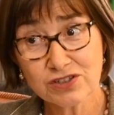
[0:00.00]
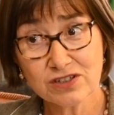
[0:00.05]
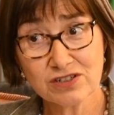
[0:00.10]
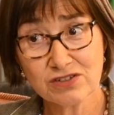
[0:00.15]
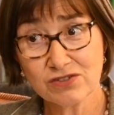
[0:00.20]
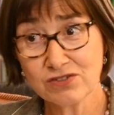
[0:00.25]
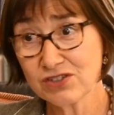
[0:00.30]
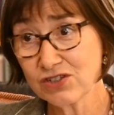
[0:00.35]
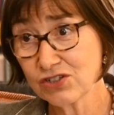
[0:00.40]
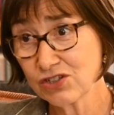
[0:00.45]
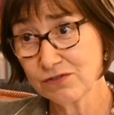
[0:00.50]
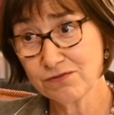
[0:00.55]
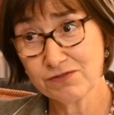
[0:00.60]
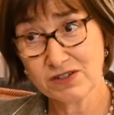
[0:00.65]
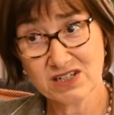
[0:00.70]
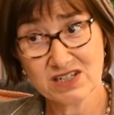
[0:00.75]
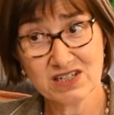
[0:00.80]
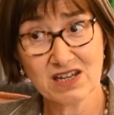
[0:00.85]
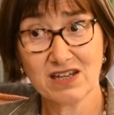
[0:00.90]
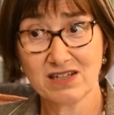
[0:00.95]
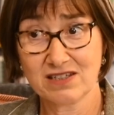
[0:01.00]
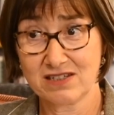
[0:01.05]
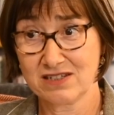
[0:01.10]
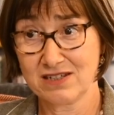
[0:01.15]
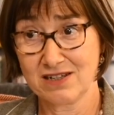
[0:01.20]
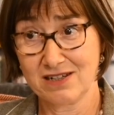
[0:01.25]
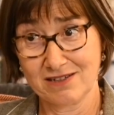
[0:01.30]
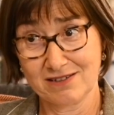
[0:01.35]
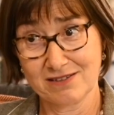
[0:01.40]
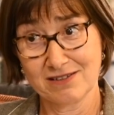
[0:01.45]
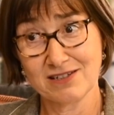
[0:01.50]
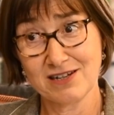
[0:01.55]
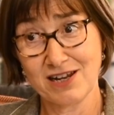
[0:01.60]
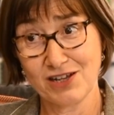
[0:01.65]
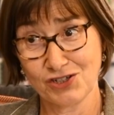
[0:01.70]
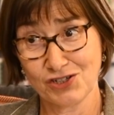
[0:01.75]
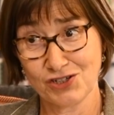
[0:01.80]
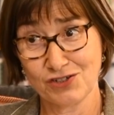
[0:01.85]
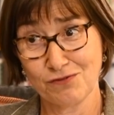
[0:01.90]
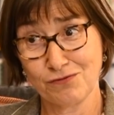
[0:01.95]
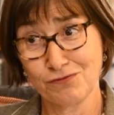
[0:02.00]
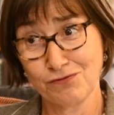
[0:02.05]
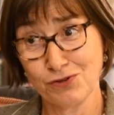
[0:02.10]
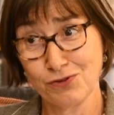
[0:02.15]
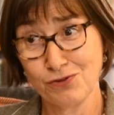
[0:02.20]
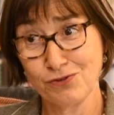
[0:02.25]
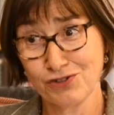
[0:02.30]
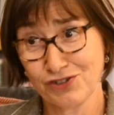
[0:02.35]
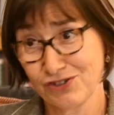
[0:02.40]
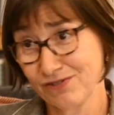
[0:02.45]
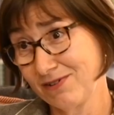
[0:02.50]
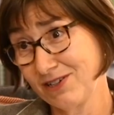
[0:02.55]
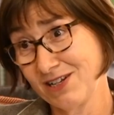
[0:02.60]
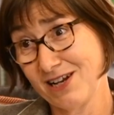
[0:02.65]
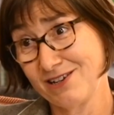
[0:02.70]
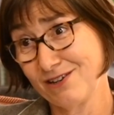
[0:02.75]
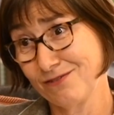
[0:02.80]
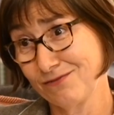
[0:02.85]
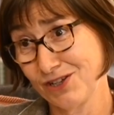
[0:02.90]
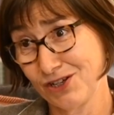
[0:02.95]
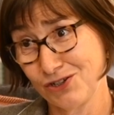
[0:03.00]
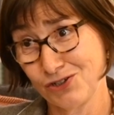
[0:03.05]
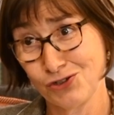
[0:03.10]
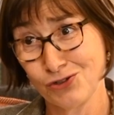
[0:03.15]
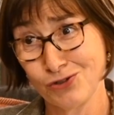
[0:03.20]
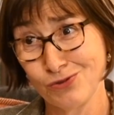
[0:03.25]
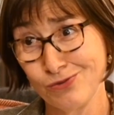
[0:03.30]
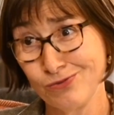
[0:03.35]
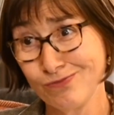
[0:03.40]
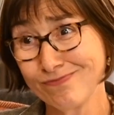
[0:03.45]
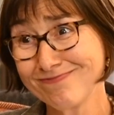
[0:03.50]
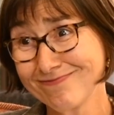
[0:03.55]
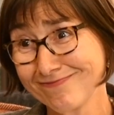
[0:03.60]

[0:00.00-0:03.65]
They do such a fantastic selection of fruit and I love that too.